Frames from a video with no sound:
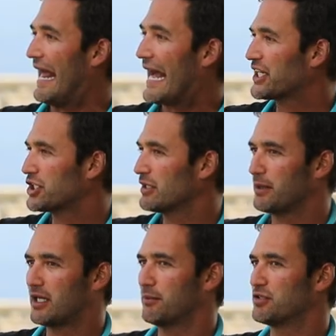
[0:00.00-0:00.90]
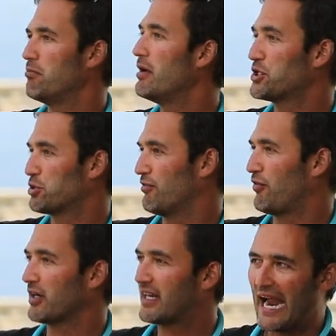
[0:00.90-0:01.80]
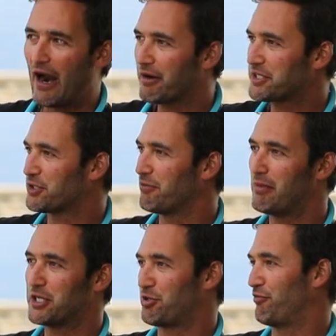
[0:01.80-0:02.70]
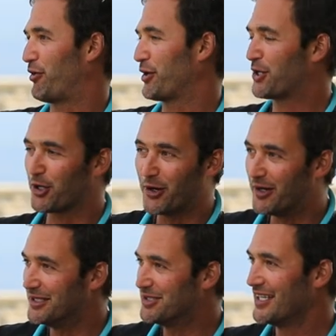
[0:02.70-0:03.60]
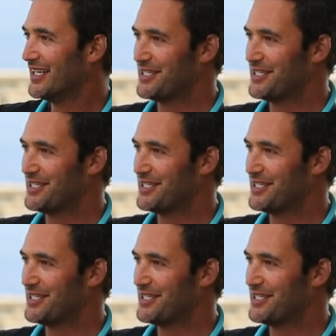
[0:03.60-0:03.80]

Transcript: Action becomes a measure of our character, a measure of our courage.